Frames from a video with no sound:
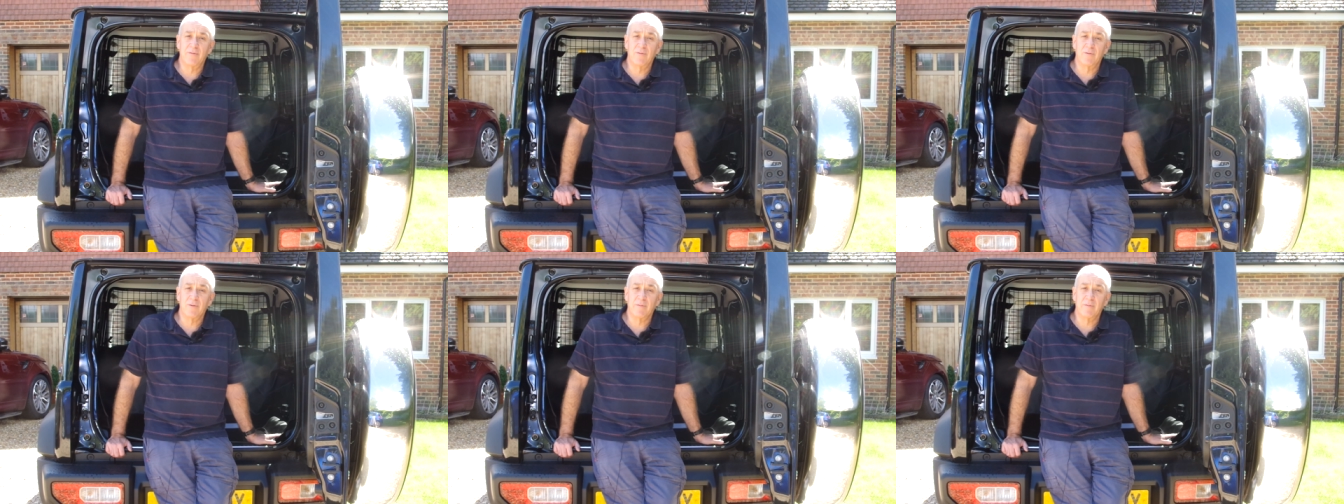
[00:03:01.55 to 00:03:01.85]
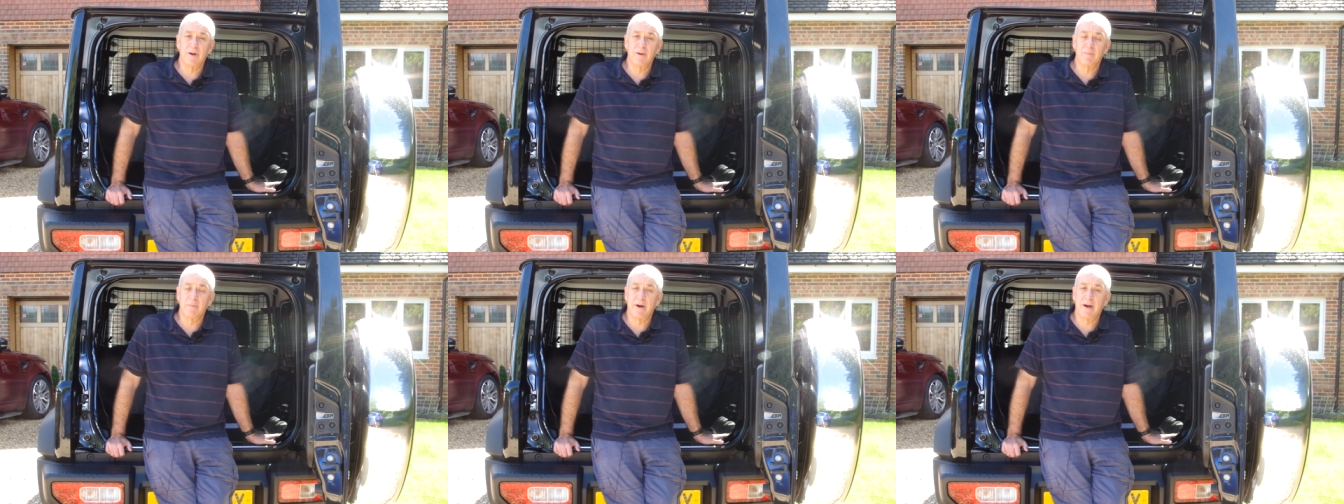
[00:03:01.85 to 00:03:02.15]
all the
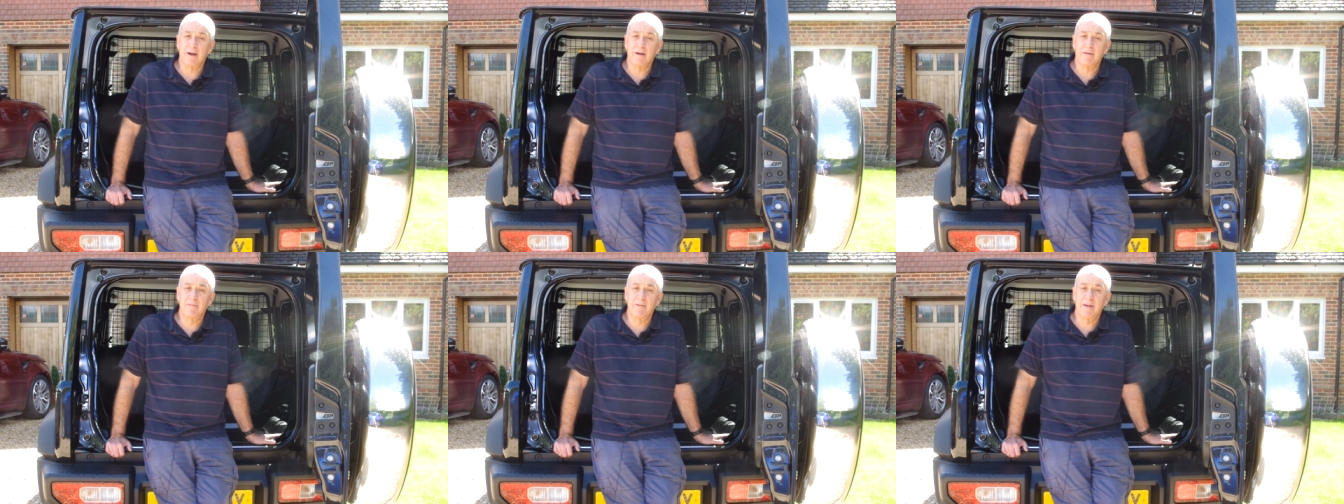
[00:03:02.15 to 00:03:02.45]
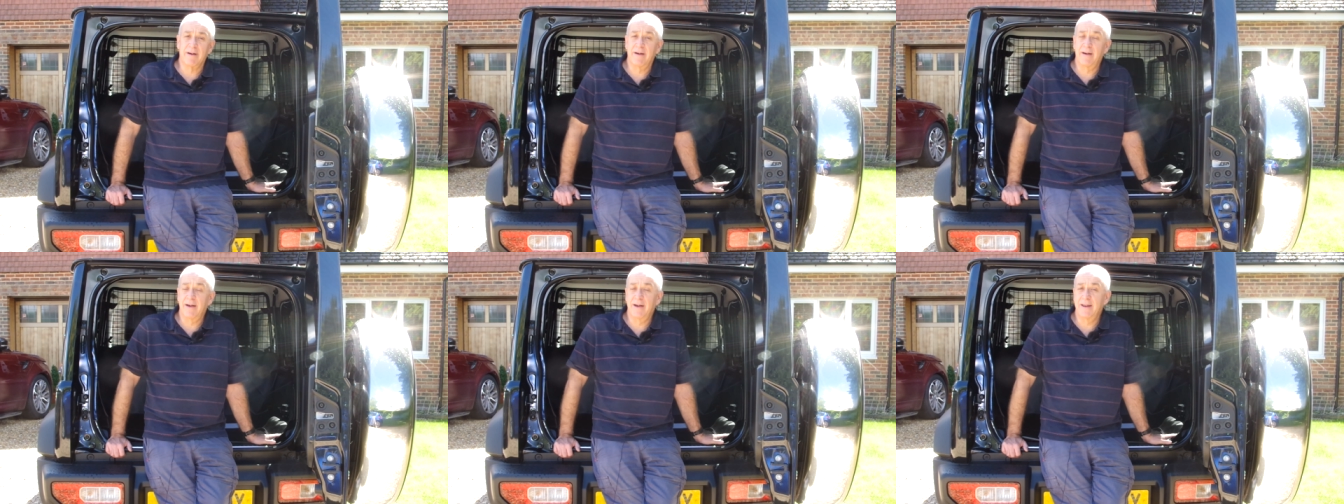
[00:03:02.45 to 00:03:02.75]
way back
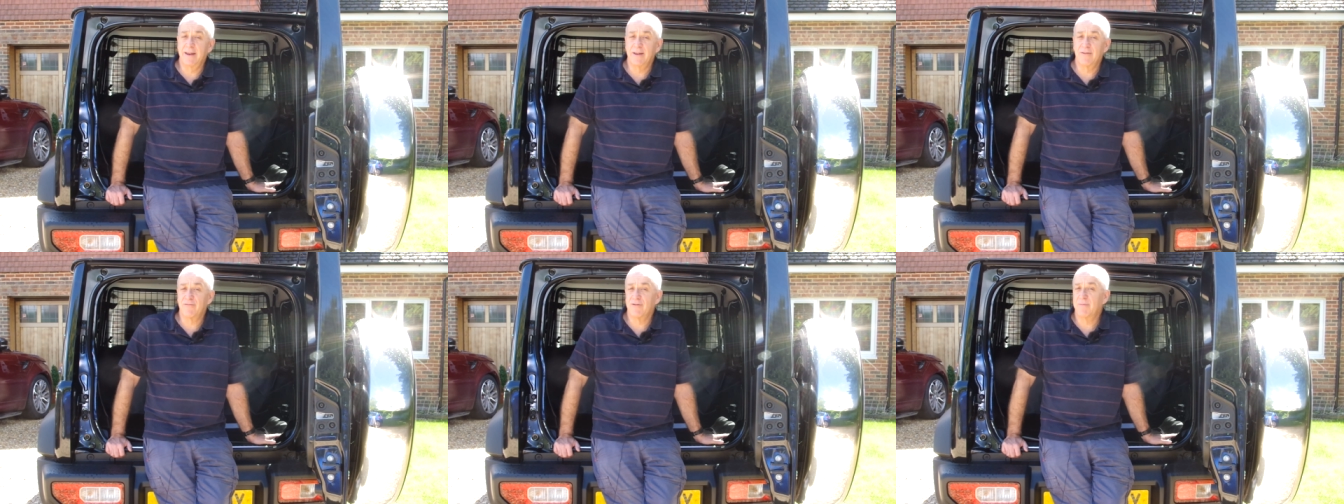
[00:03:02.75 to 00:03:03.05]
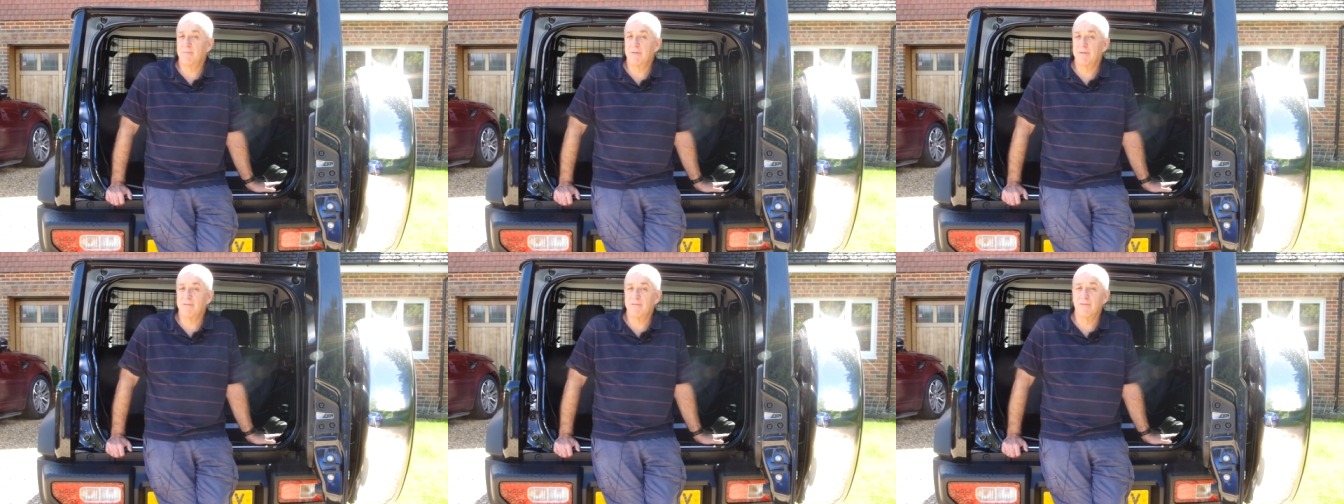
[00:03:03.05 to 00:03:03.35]
without any
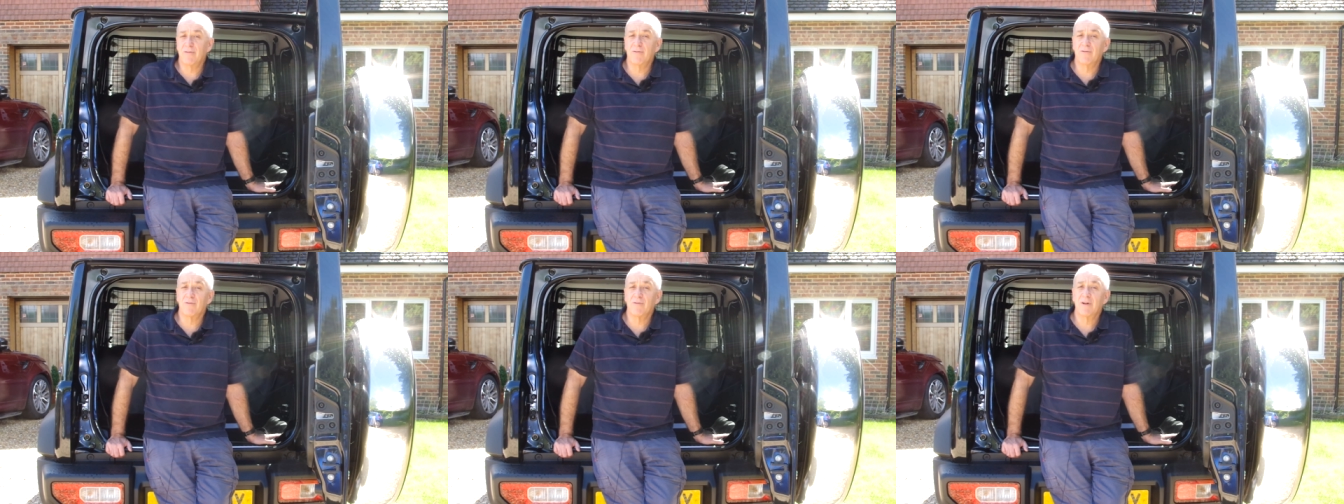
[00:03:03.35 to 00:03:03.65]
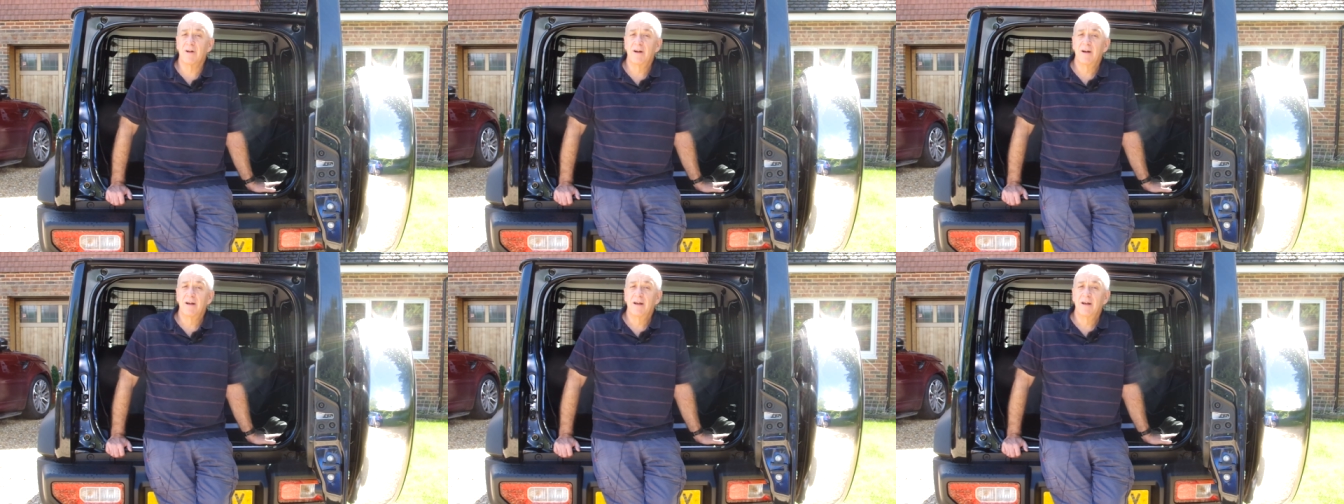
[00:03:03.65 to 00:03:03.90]
trouble at all.